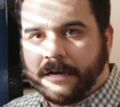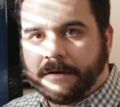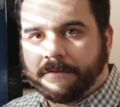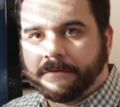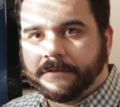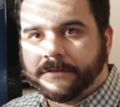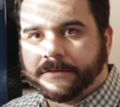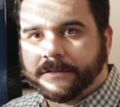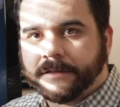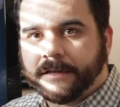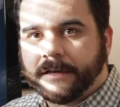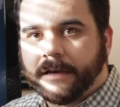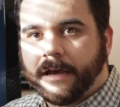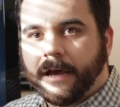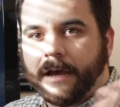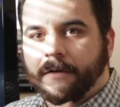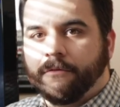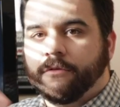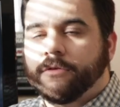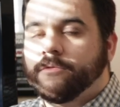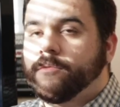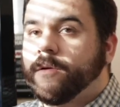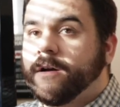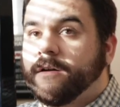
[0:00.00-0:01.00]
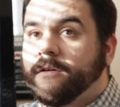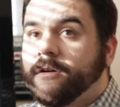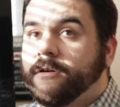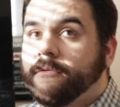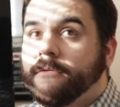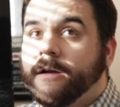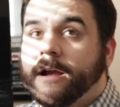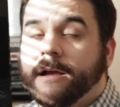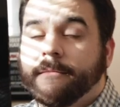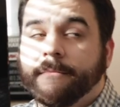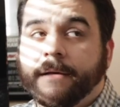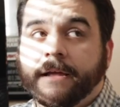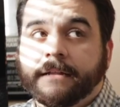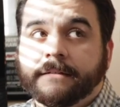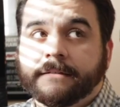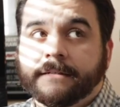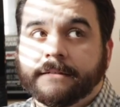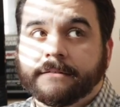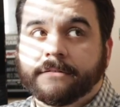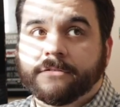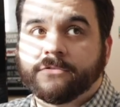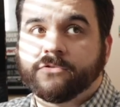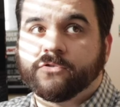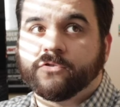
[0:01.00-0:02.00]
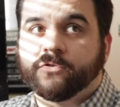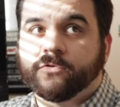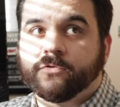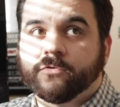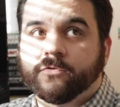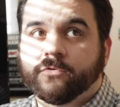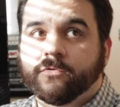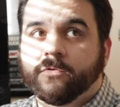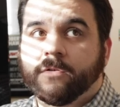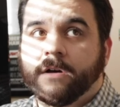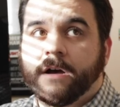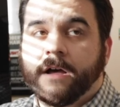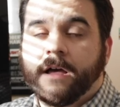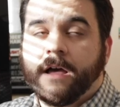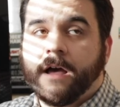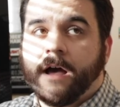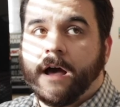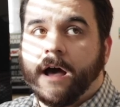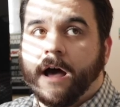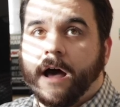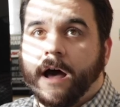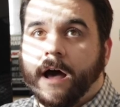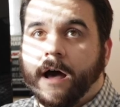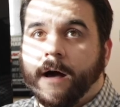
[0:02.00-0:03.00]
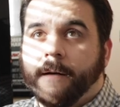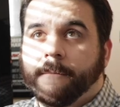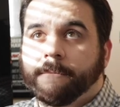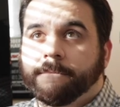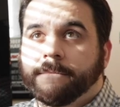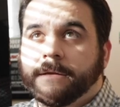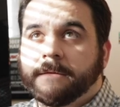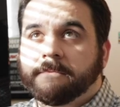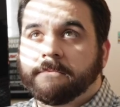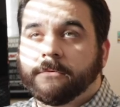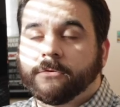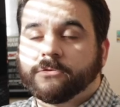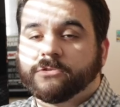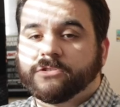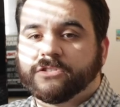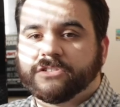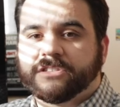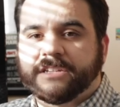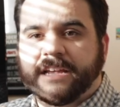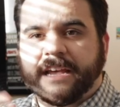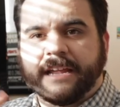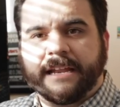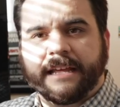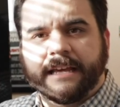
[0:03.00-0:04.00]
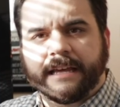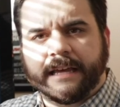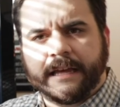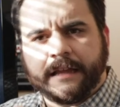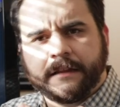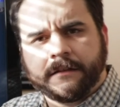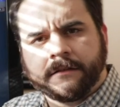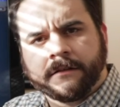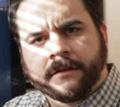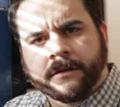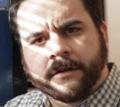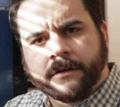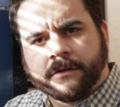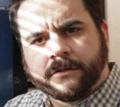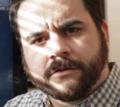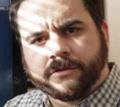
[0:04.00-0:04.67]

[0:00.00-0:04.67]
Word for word: Obviously, I wouldn't re recommend it to um, people just getting in